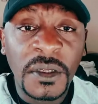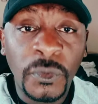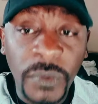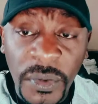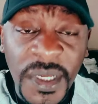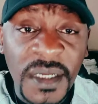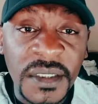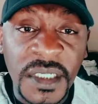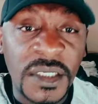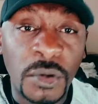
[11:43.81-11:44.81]
real healing,
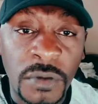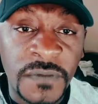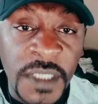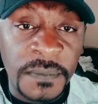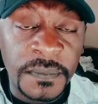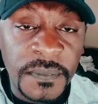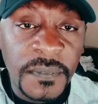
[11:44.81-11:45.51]
takes a lot of time.